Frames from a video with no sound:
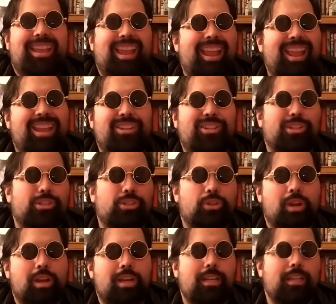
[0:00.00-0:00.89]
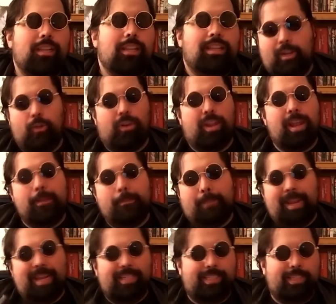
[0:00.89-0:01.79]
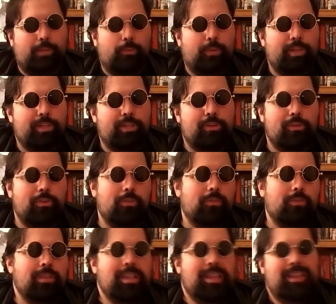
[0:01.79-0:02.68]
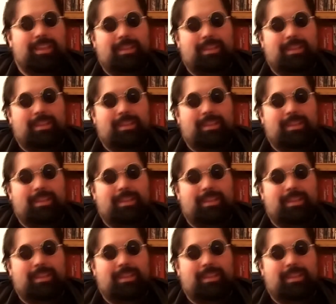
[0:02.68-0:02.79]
and just trying to, you know, cut and paste the original